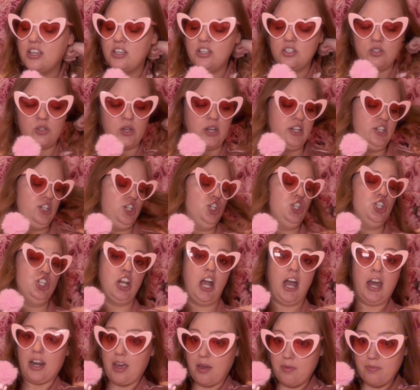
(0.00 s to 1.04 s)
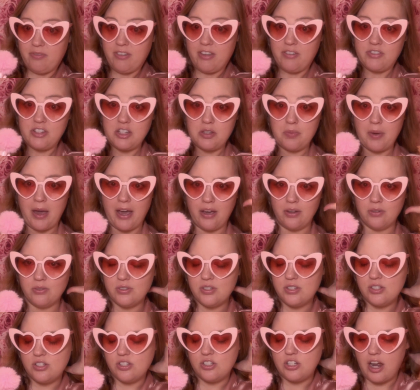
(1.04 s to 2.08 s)
So I shot up 50
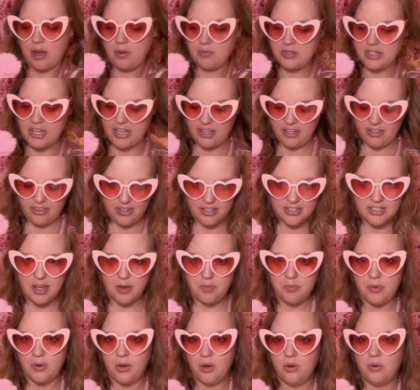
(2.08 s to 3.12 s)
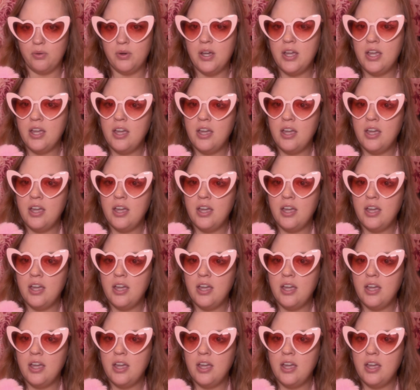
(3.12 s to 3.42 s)
pounds, stopped taking the depot